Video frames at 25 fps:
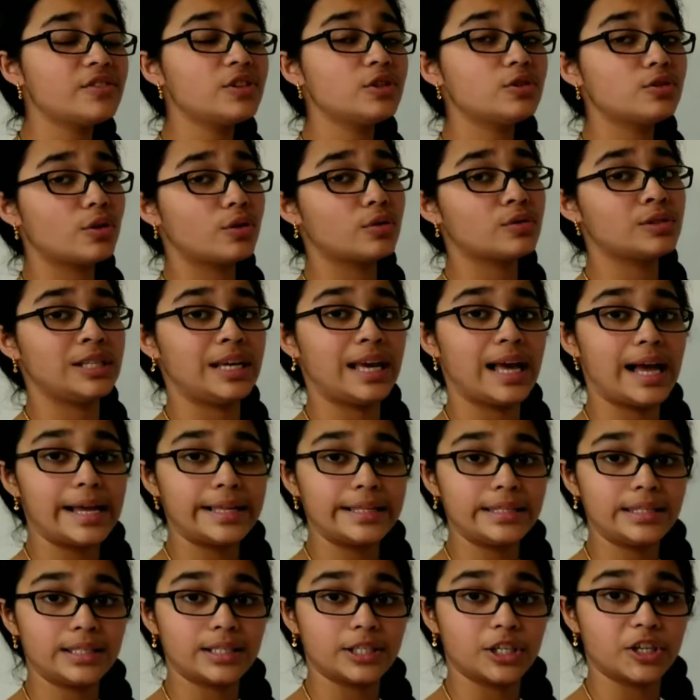you know the
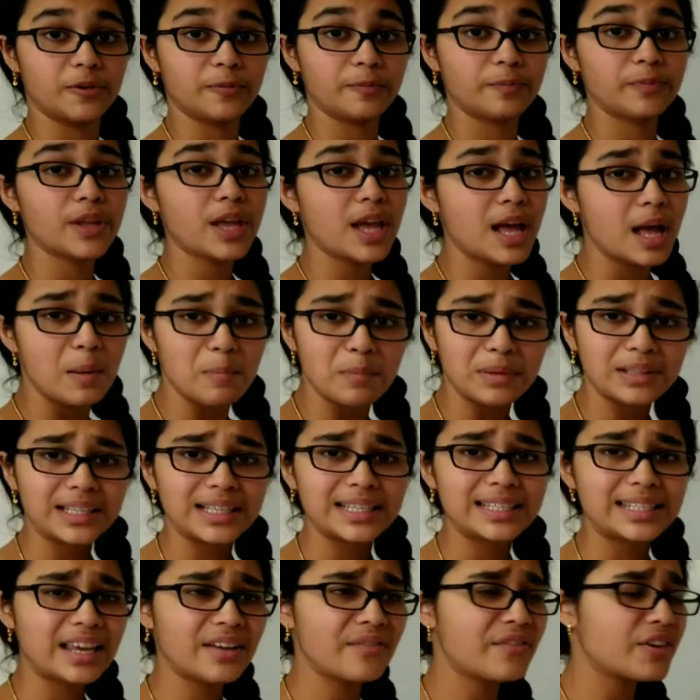answer. But let's
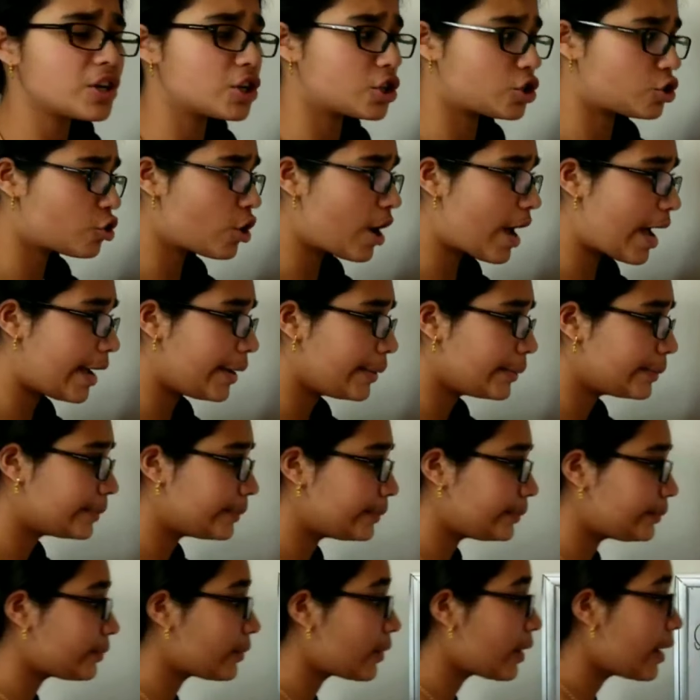give it a try.
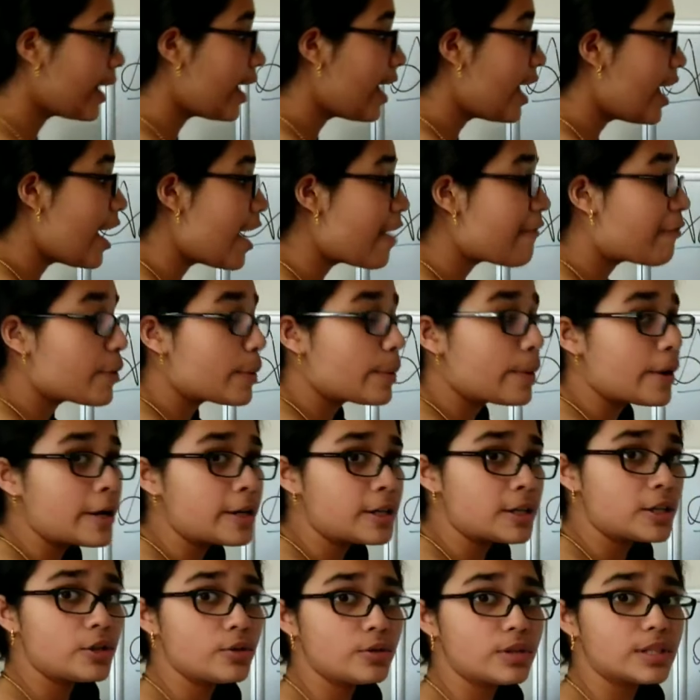If we were to
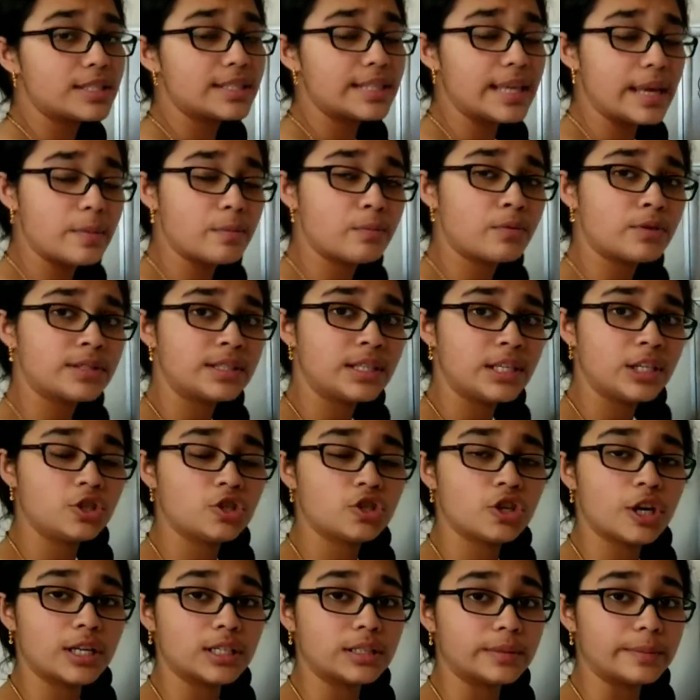do the same procedure
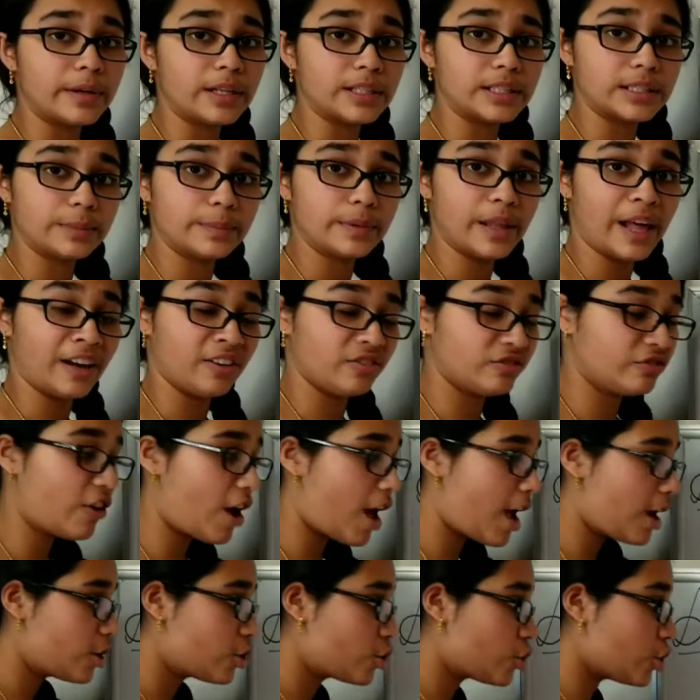as multiplying
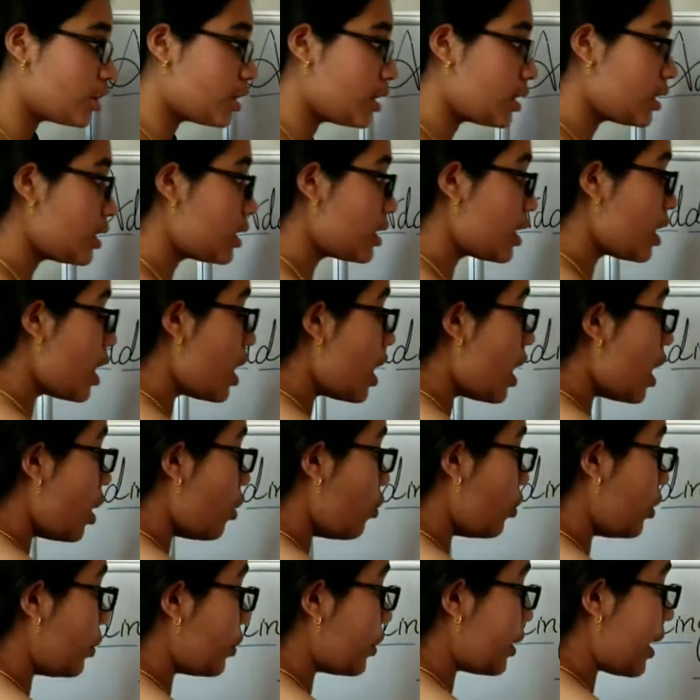fractions,
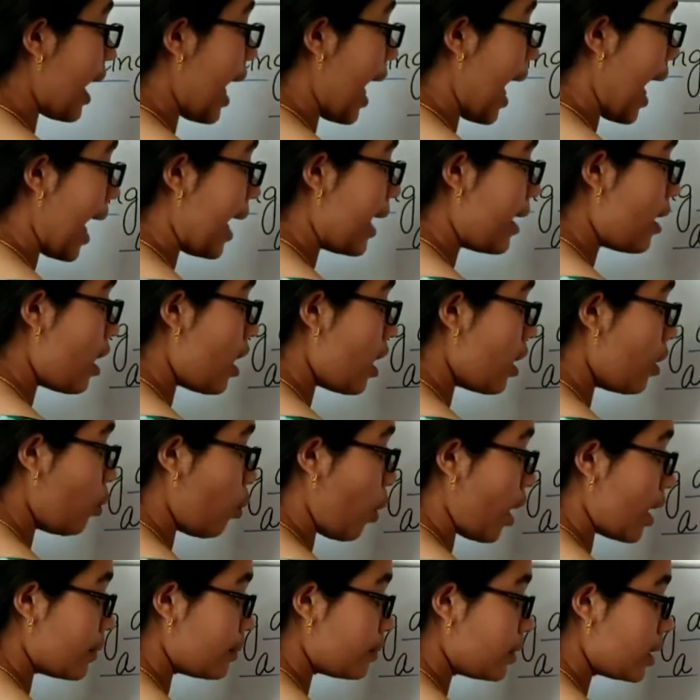we would add our
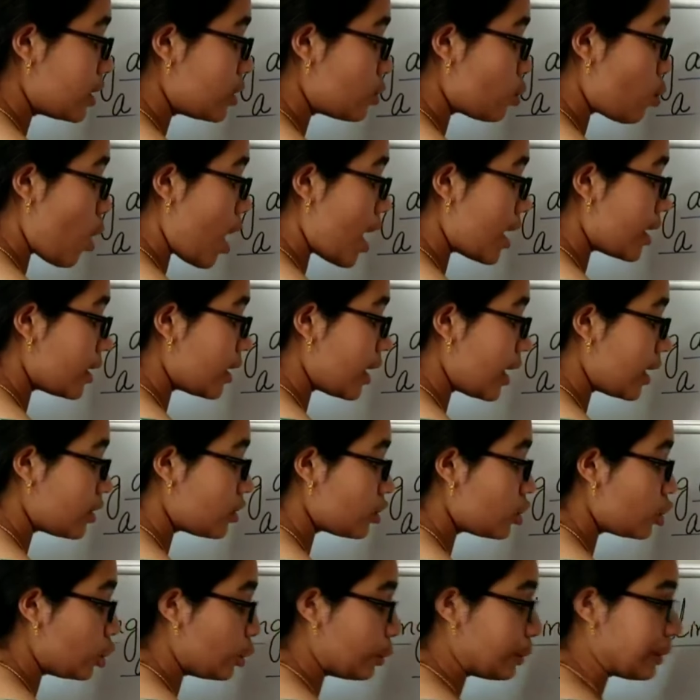1 plus 1 and
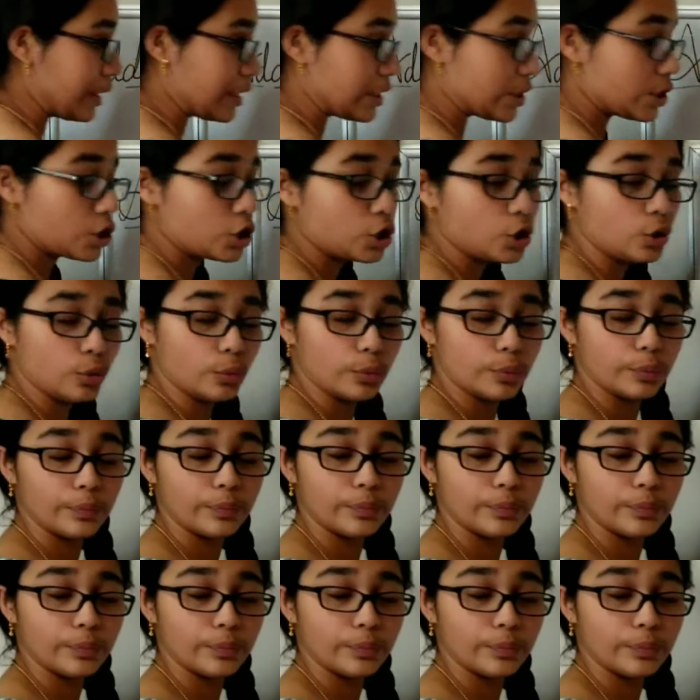2 plus 2.